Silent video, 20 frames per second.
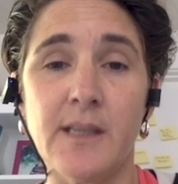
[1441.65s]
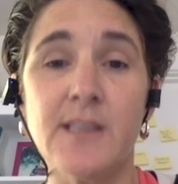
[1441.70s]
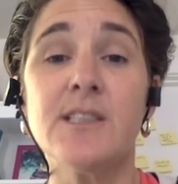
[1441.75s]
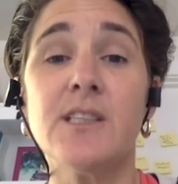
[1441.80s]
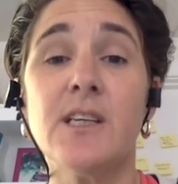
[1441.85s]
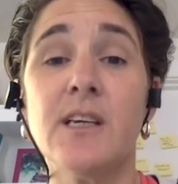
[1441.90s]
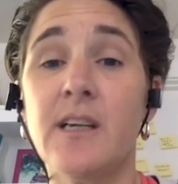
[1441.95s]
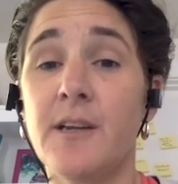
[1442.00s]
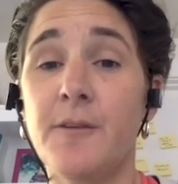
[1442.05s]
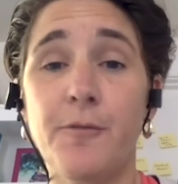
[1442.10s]
and,
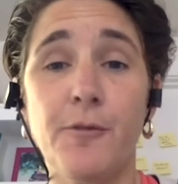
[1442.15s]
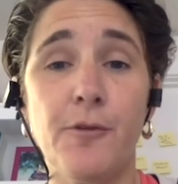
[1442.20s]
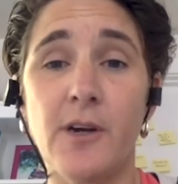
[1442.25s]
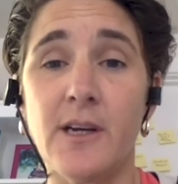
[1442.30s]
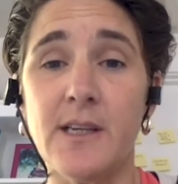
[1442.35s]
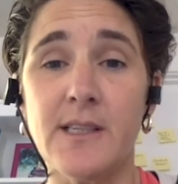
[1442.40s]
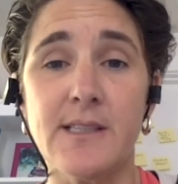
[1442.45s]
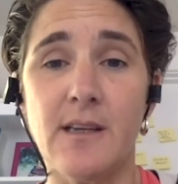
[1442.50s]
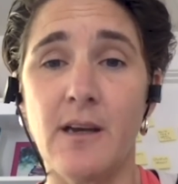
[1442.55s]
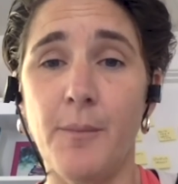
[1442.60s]
and, certainly
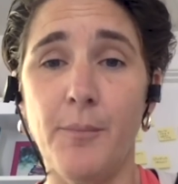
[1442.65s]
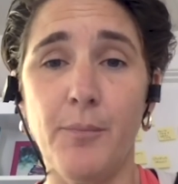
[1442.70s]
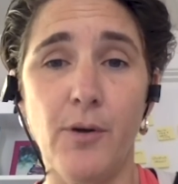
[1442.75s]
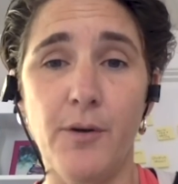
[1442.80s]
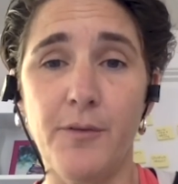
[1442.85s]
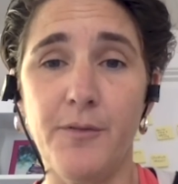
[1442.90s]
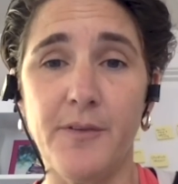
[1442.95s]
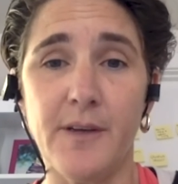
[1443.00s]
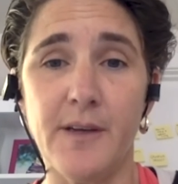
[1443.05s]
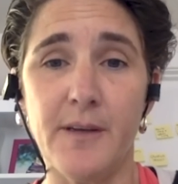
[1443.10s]
for us, our
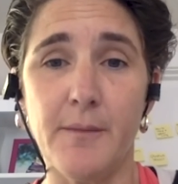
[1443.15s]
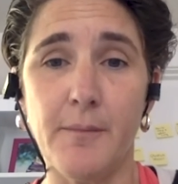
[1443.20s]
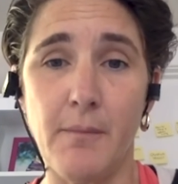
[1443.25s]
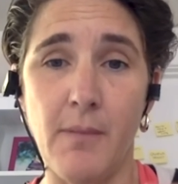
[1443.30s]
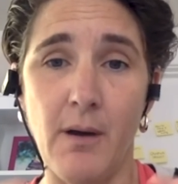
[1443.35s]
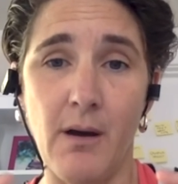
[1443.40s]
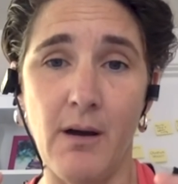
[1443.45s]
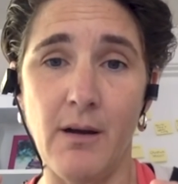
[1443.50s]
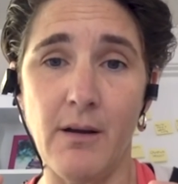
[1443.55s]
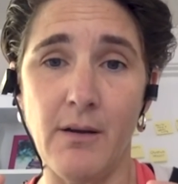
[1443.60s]
profit
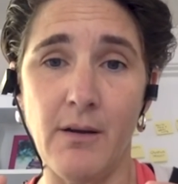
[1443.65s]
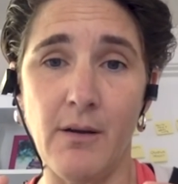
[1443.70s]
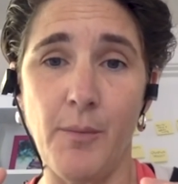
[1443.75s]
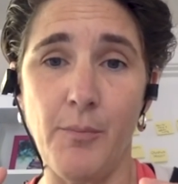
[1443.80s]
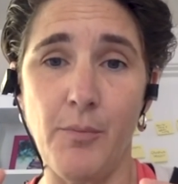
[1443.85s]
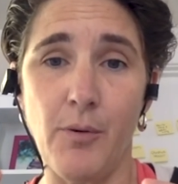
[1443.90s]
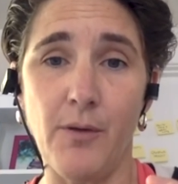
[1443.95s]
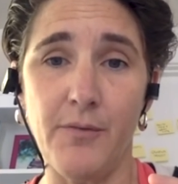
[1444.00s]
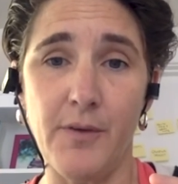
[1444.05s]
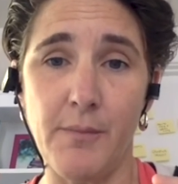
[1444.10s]
mar- you
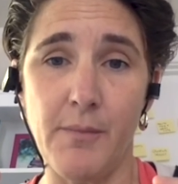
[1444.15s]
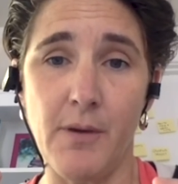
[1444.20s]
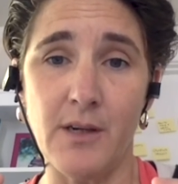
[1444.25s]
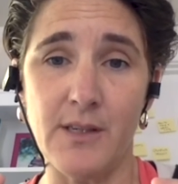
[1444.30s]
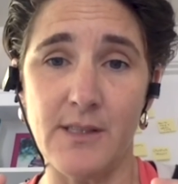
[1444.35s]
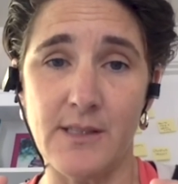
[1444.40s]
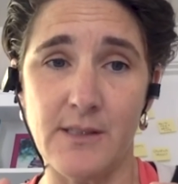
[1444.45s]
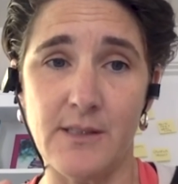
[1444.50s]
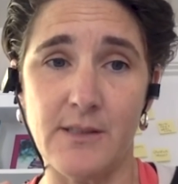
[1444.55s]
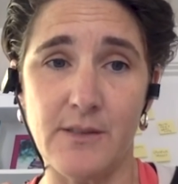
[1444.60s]
know our profit
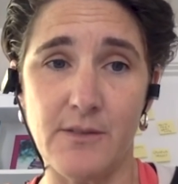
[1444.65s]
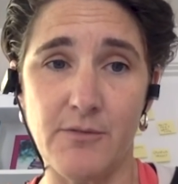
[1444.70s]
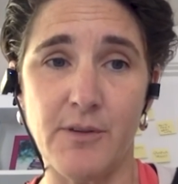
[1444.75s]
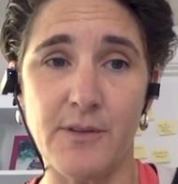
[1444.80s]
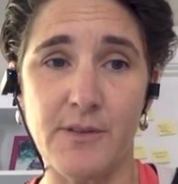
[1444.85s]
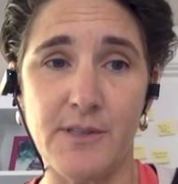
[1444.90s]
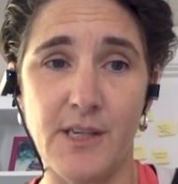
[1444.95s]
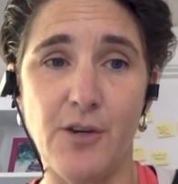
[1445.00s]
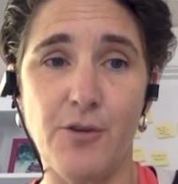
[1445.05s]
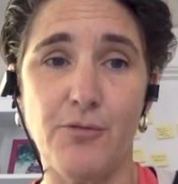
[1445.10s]
margins
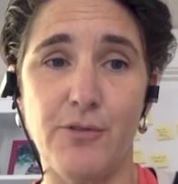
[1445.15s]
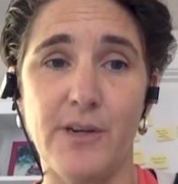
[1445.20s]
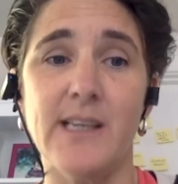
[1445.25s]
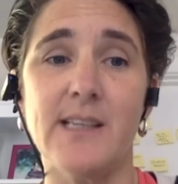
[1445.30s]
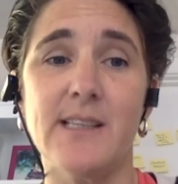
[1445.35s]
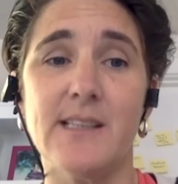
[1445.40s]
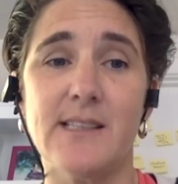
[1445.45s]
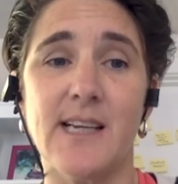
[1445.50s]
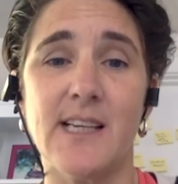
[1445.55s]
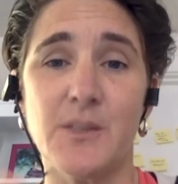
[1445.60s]

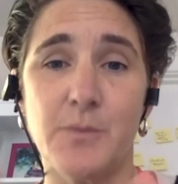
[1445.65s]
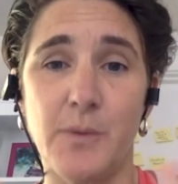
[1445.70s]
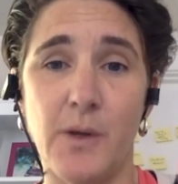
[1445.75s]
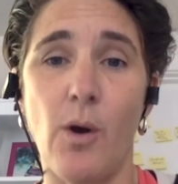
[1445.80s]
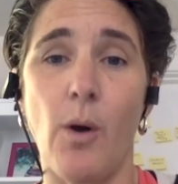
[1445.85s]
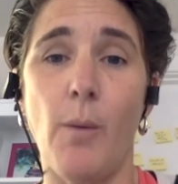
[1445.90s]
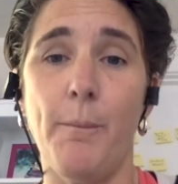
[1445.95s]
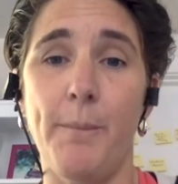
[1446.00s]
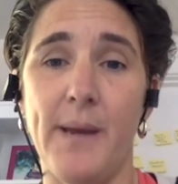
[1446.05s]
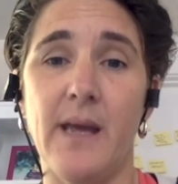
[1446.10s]
decreased as
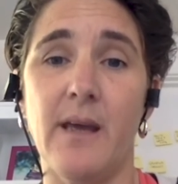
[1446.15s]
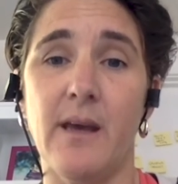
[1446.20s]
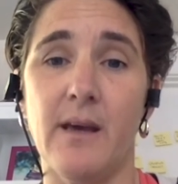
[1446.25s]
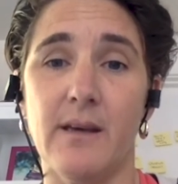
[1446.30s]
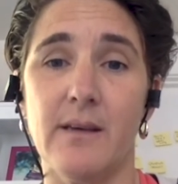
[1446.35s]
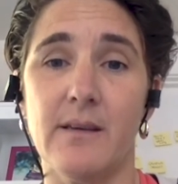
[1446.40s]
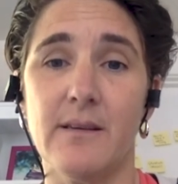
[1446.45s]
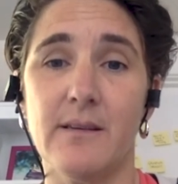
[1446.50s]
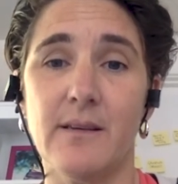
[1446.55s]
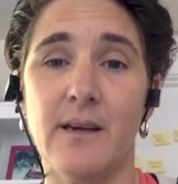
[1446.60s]
we got
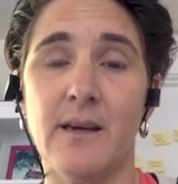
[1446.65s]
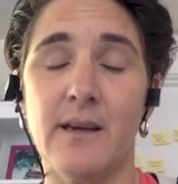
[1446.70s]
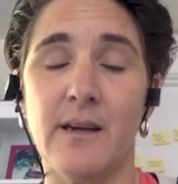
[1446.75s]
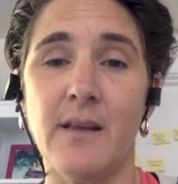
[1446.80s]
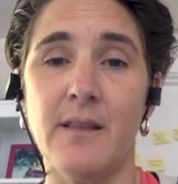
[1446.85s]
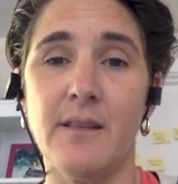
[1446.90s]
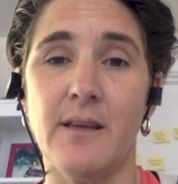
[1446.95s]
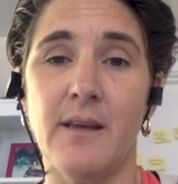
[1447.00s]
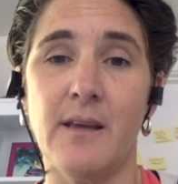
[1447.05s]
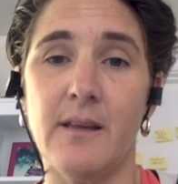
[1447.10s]
bigger,
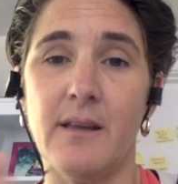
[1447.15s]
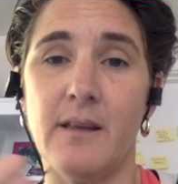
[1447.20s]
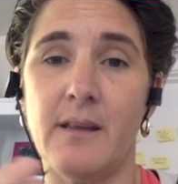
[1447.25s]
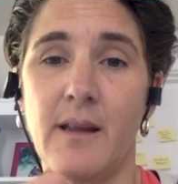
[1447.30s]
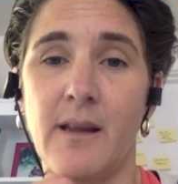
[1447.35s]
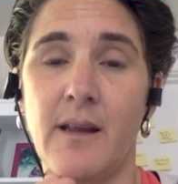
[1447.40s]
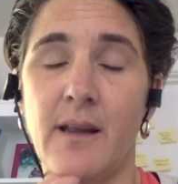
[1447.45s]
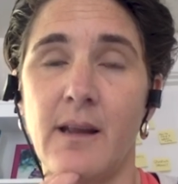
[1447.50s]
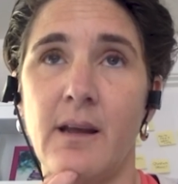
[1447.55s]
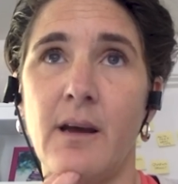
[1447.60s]
and I think
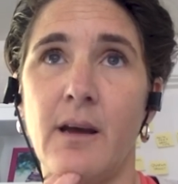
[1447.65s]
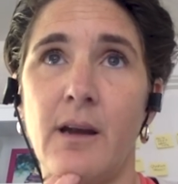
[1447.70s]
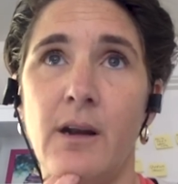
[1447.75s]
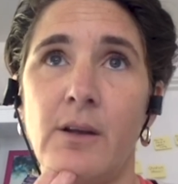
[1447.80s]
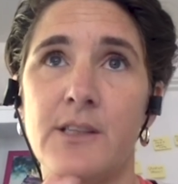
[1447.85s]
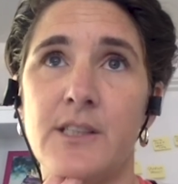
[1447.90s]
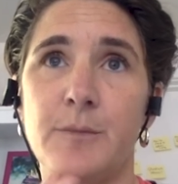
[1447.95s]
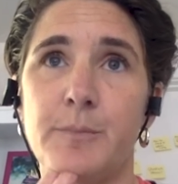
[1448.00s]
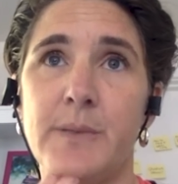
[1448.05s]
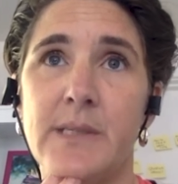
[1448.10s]
mm.
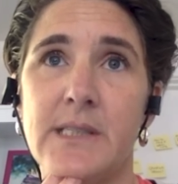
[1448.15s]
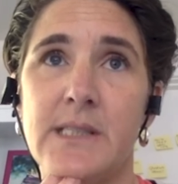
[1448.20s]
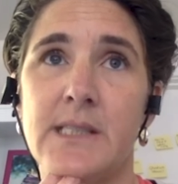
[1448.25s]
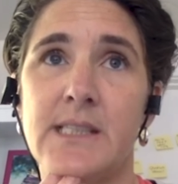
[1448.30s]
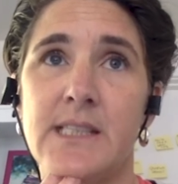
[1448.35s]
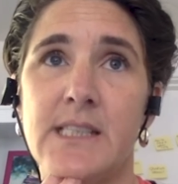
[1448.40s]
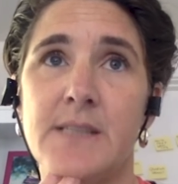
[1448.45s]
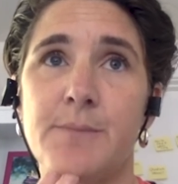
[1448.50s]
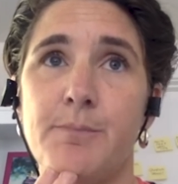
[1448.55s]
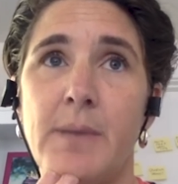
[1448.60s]
lots of
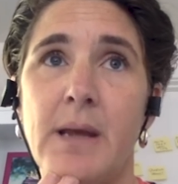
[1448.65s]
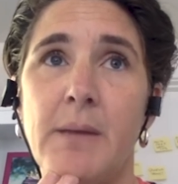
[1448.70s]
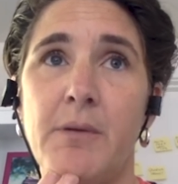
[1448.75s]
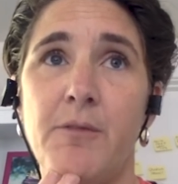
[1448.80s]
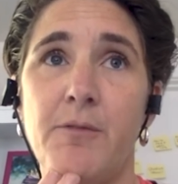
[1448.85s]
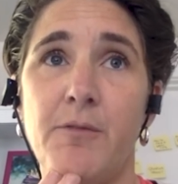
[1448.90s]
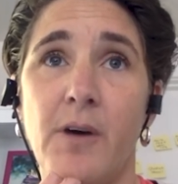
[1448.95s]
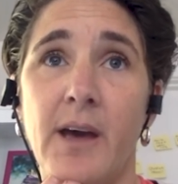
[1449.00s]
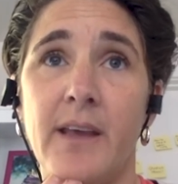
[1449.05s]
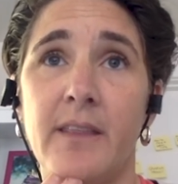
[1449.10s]
businesses
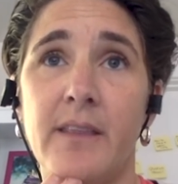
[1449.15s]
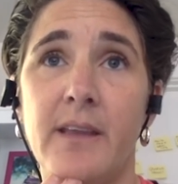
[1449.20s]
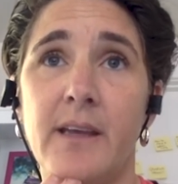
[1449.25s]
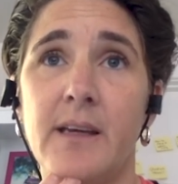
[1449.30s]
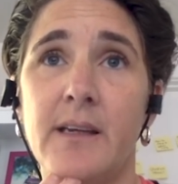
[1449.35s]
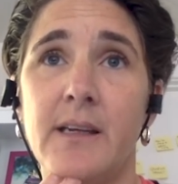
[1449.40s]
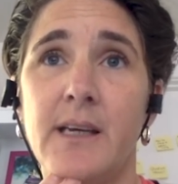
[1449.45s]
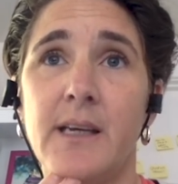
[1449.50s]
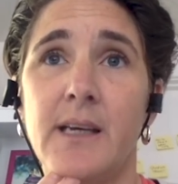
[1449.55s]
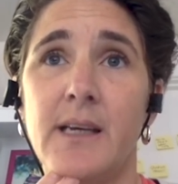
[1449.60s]
maybe
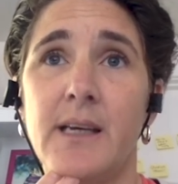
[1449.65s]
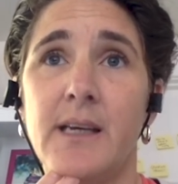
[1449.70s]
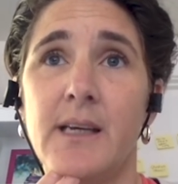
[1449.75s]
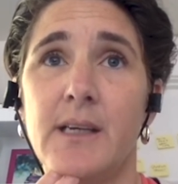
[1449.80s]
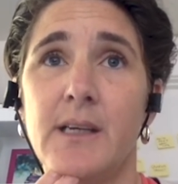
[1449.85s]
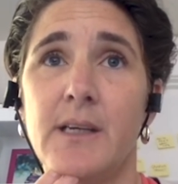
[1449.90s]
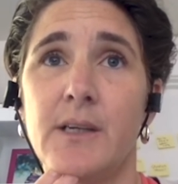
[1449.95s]
find that